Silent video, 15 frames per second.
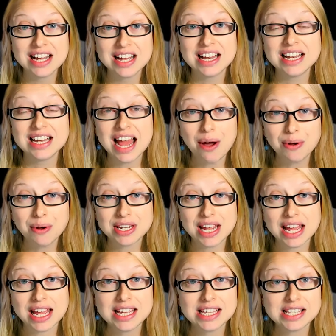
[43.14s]

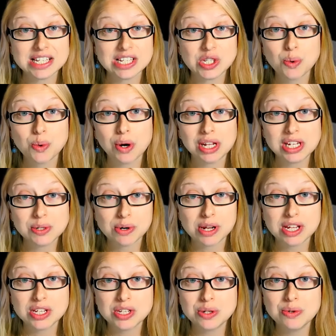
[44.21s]
Nowadays, in
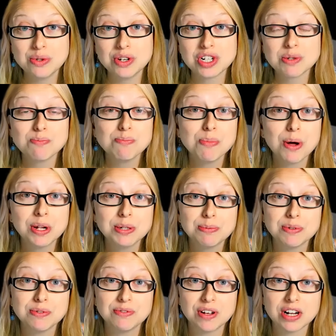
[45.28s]
2022, there's
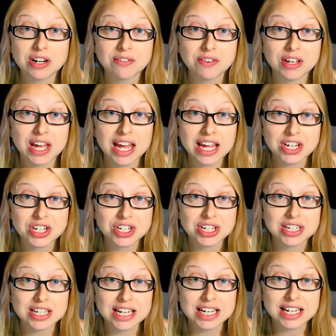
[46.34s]
multiple
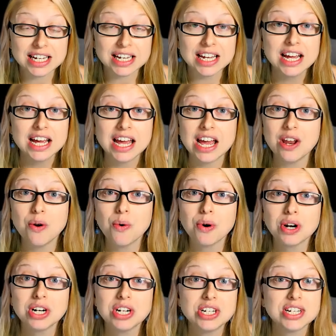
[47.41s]
verification needed in
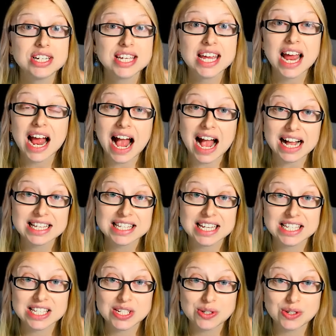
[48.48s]
order to just get
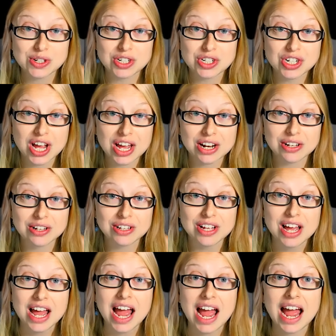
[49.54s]
access to your channel.
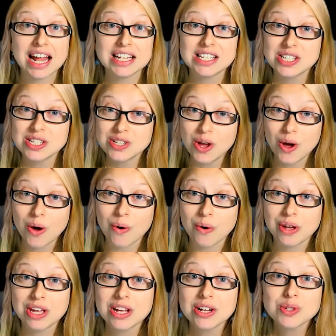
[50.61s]
And so,
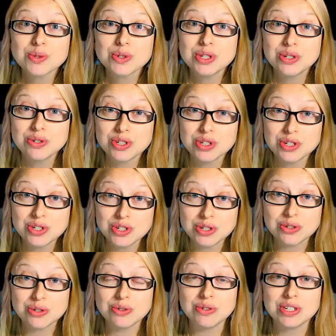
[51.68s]
here's what you should
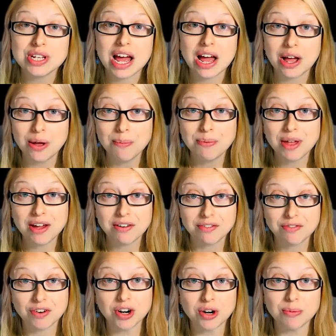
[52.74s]
do to help that
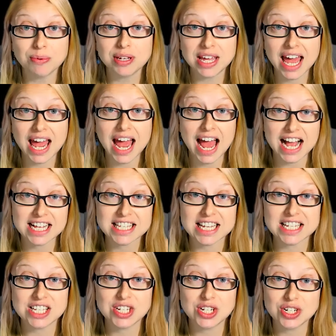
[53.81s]
firm get
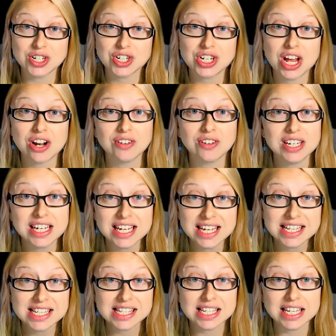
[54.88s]
access to your channel
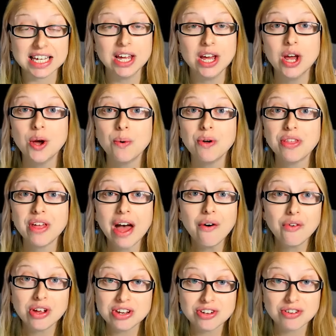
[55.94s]
easily
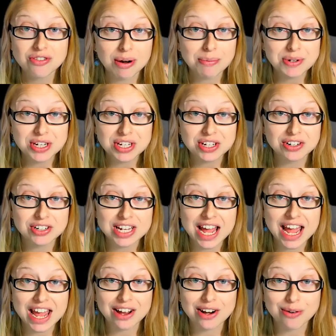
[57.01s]
without interrupting your
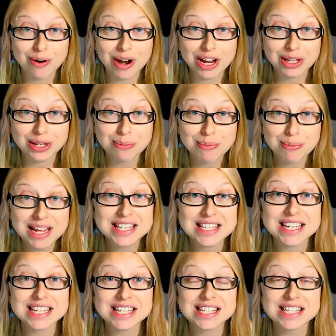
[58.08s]
day on a regular
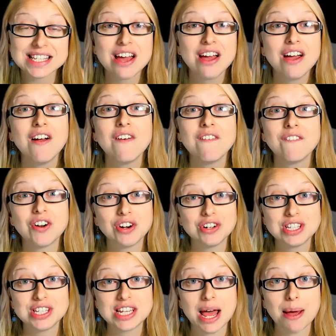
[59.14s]
basis. First
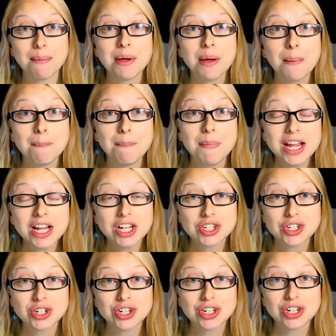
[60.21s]
step, make
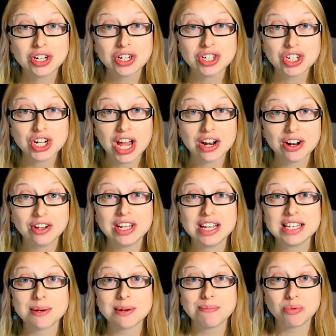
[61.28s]
sure your channel is
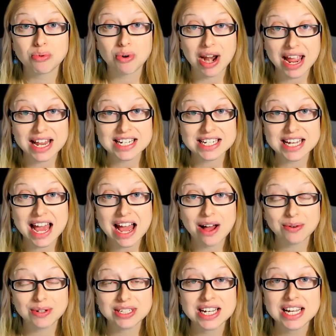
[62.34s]
a brand
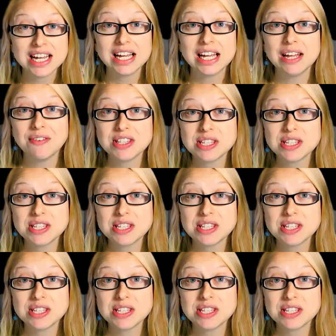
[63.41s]
account. If it's a